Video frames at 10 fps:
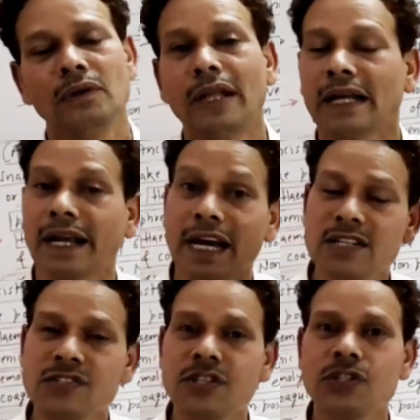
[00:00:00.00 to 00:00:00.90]
that
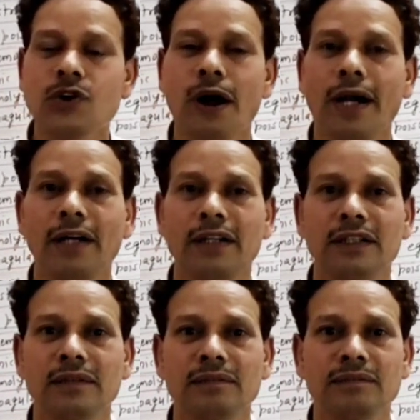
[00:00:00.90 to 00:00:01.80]
gets destroyed.
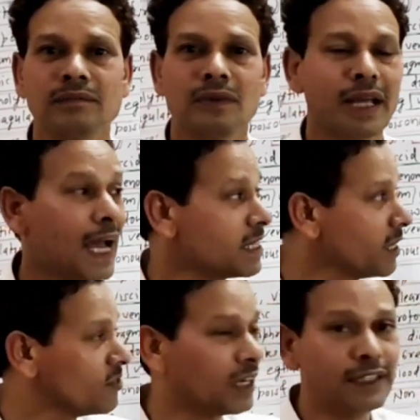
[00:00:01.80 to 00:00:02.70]
As
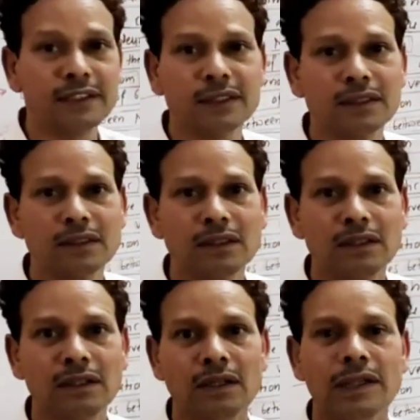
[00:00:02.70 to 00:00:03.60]
a result,
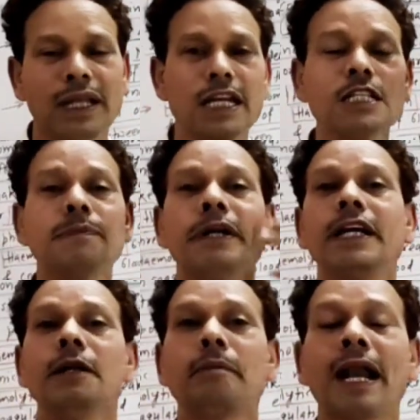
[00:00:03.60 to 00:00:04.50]
the
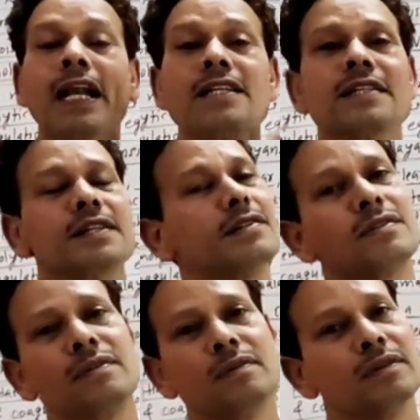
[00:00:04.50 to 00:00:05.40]
respiratory
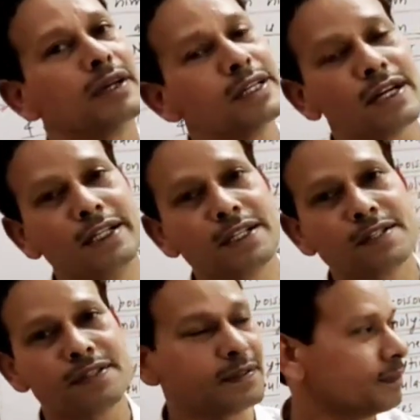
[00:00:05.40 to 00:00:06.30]
paralysis
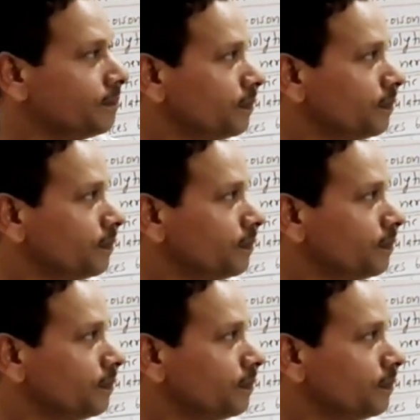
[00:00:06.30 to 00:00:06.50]
results.